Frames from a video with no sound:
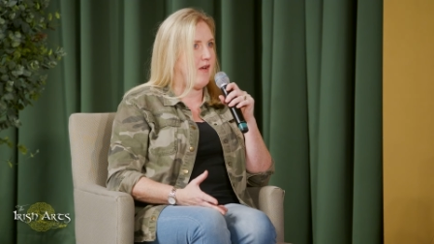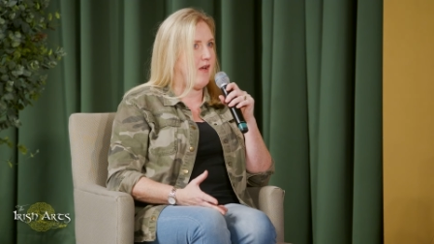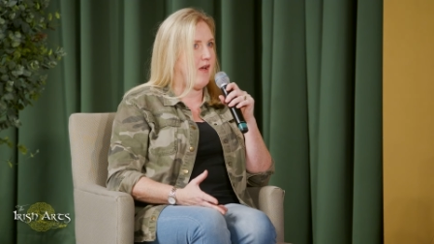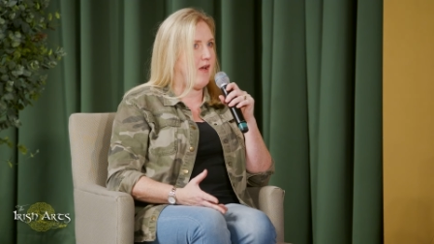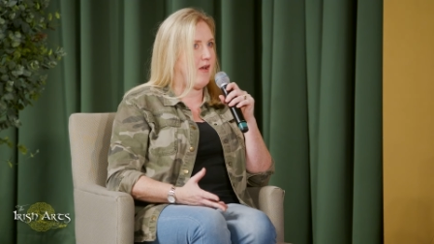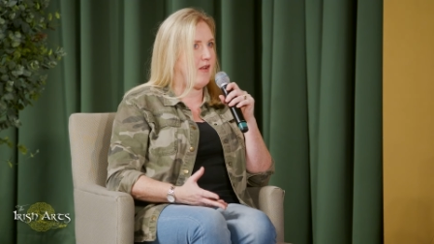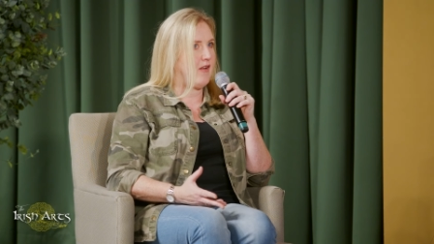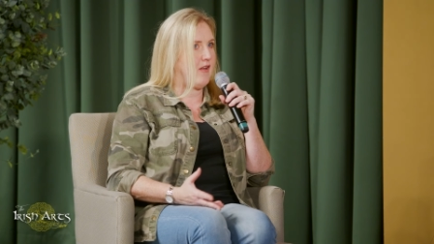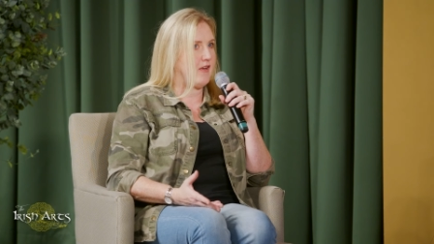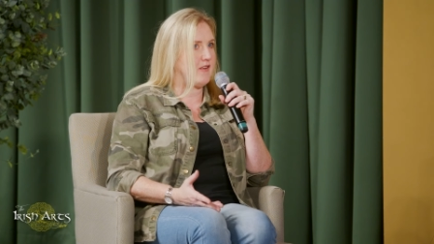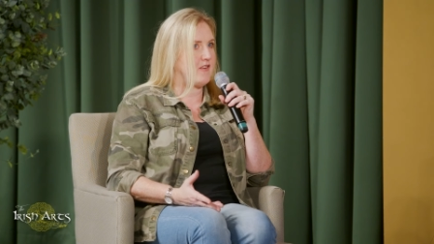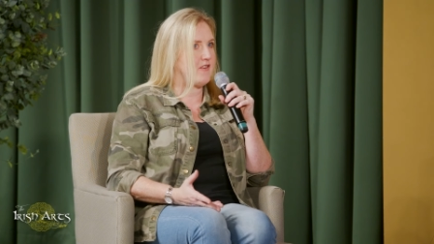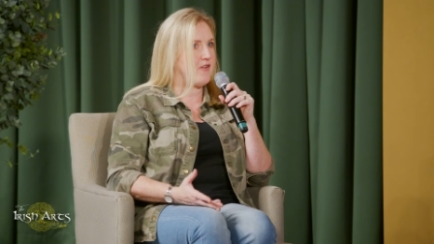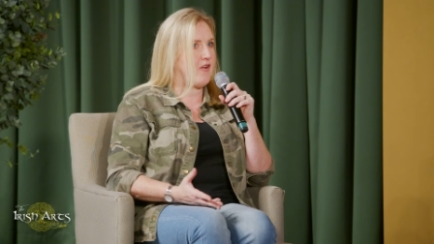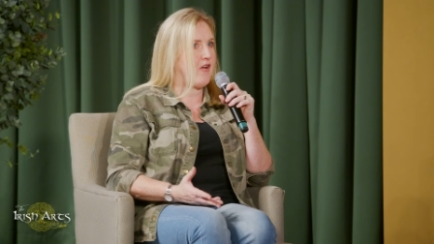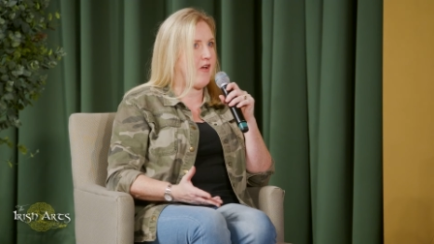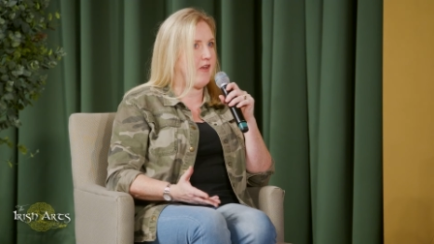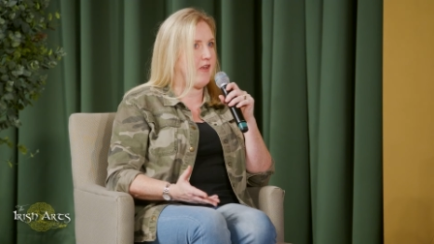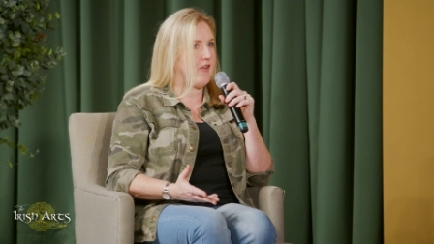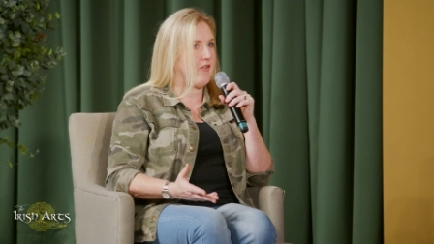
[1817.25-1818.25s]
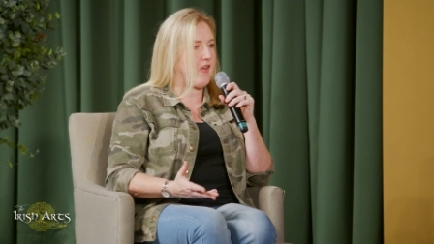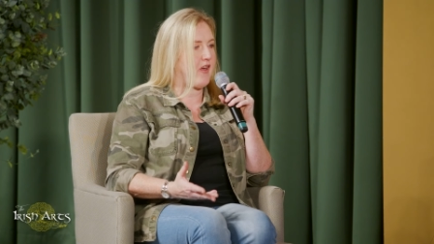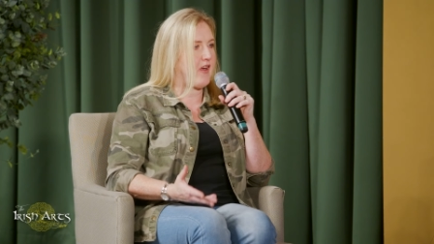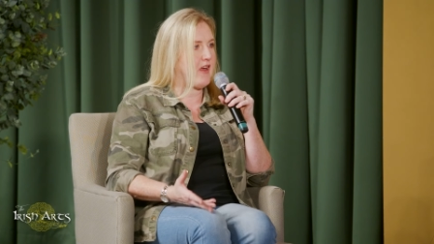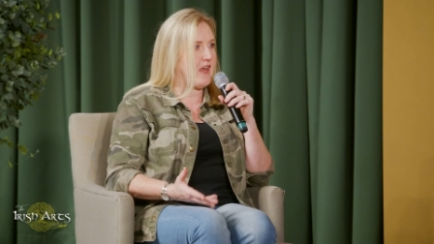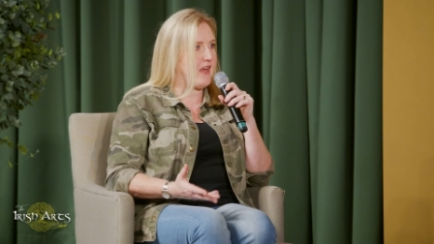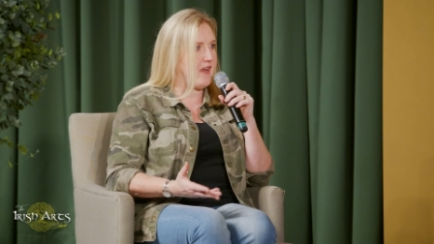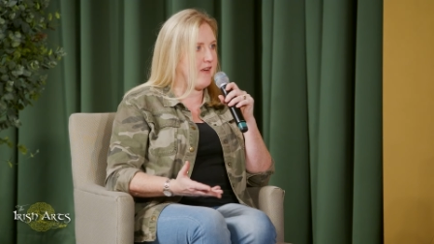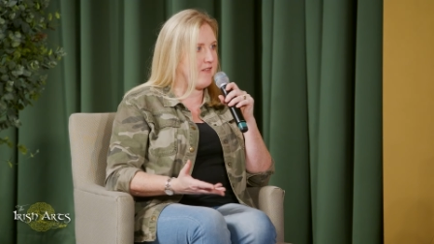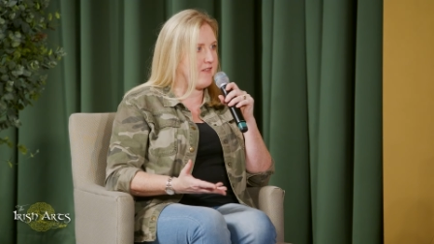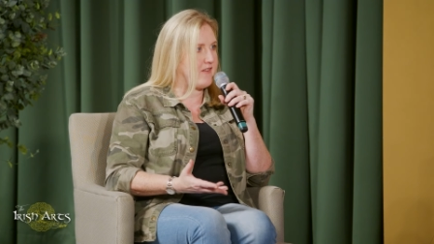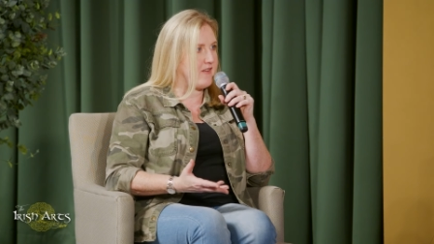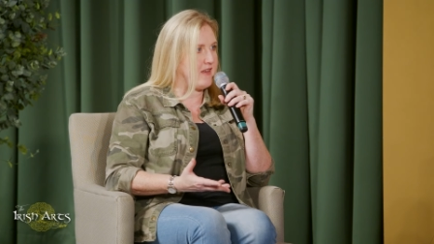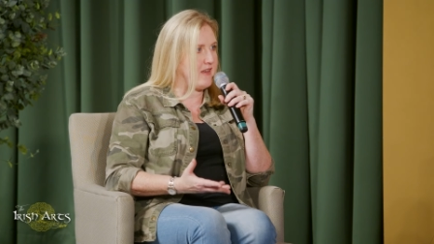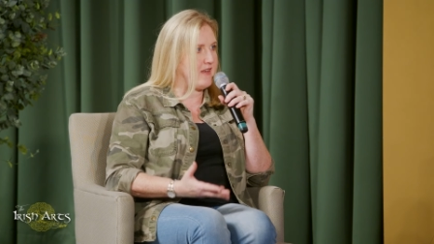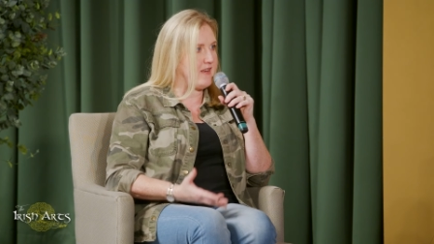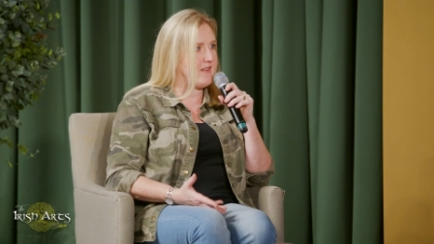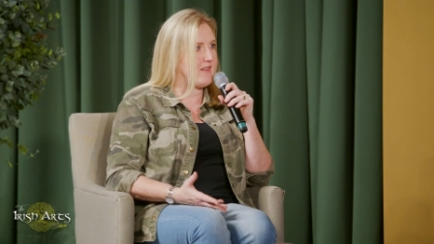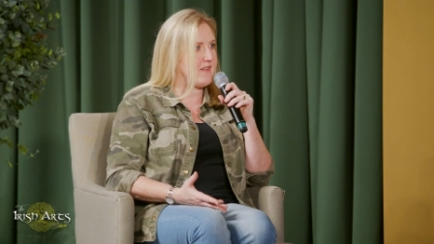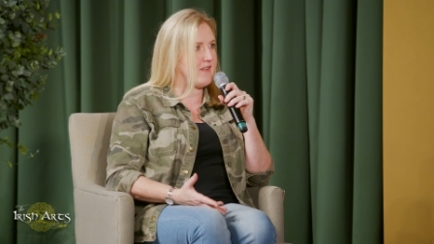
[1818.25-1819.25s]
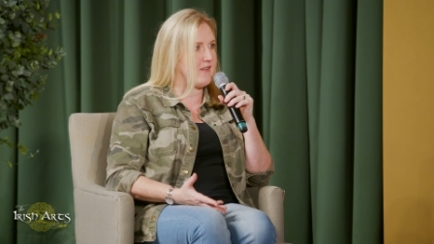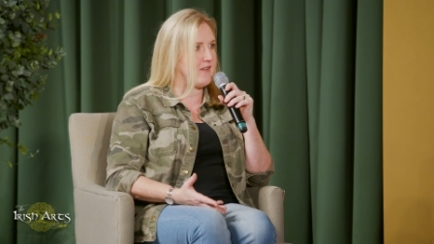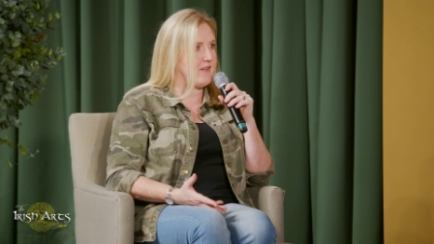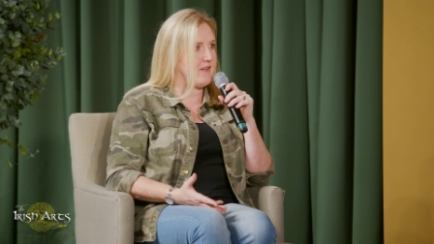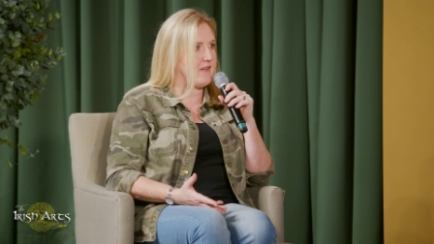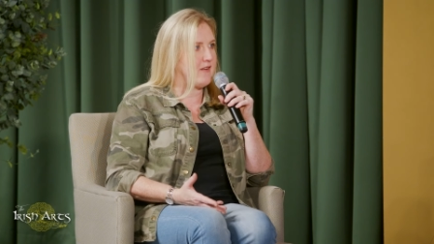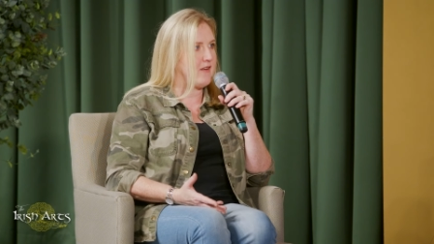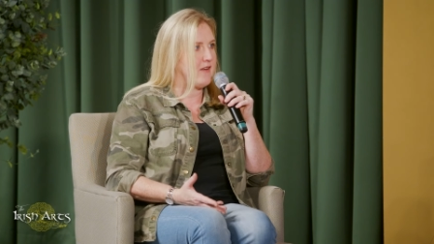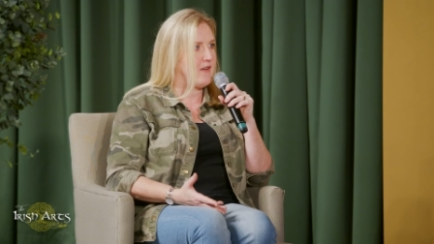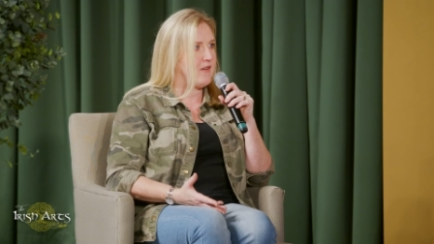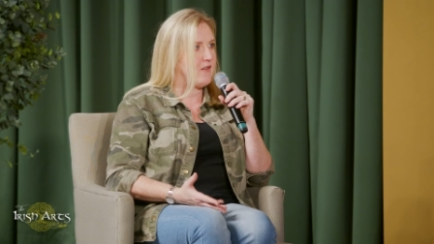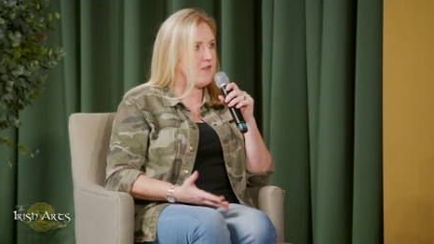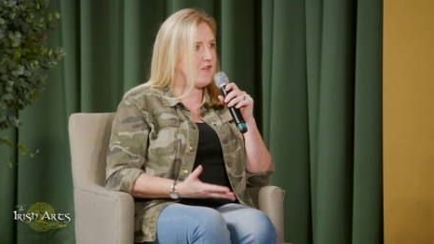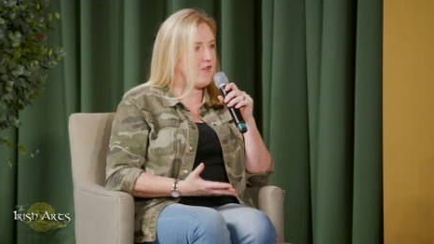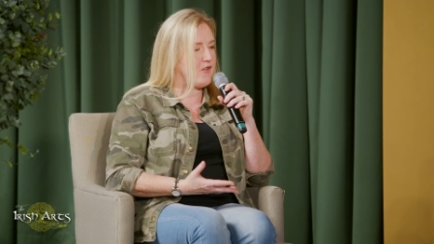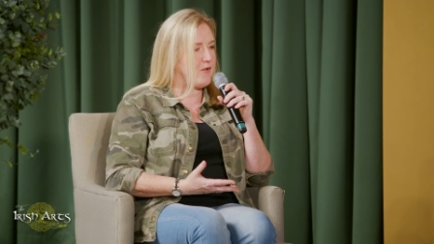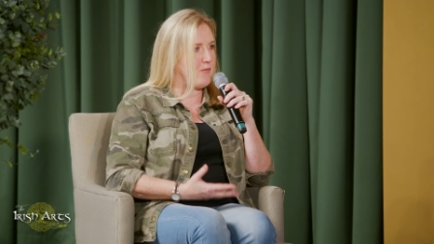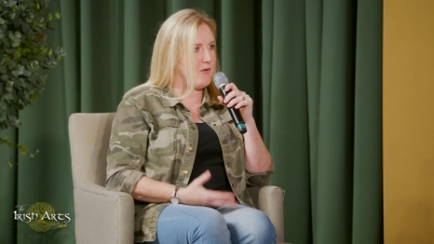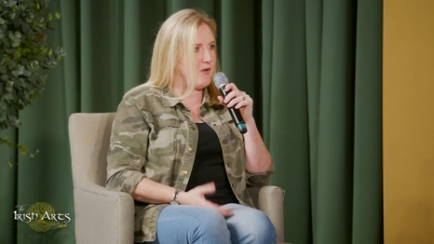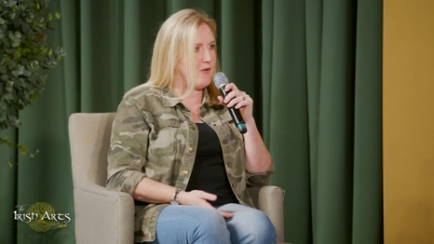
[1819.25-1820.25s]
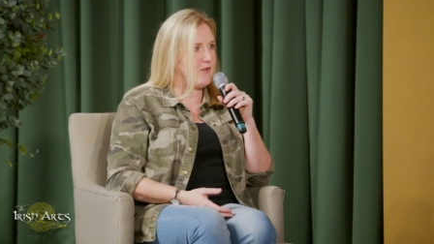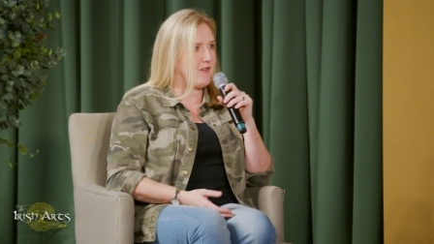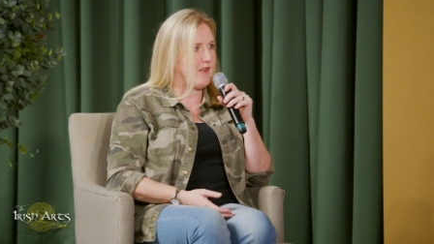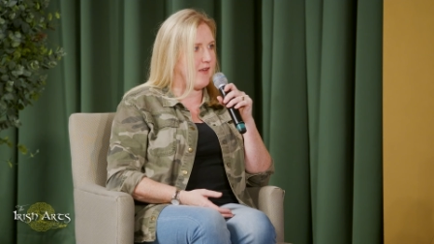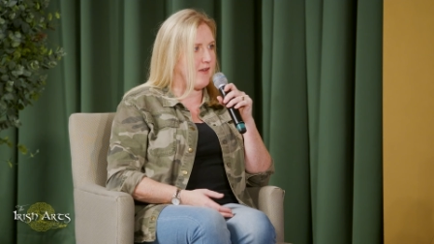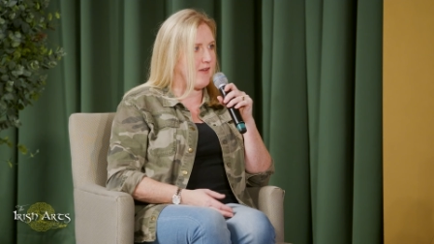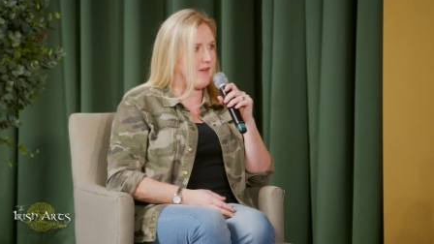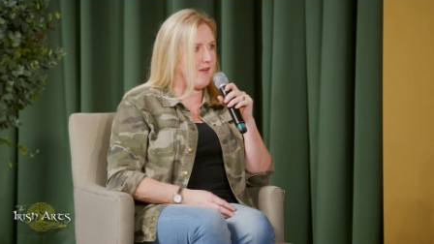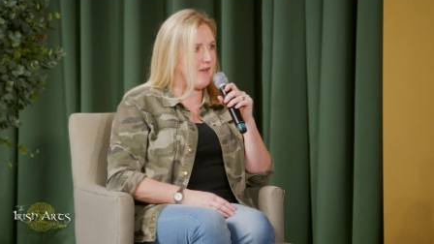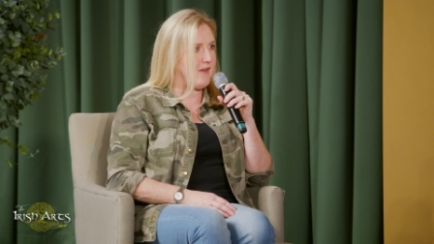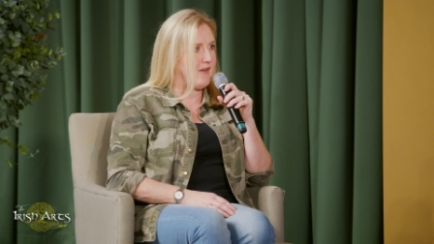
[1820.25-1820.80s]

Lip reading: like tonight, they're here to listen to the music.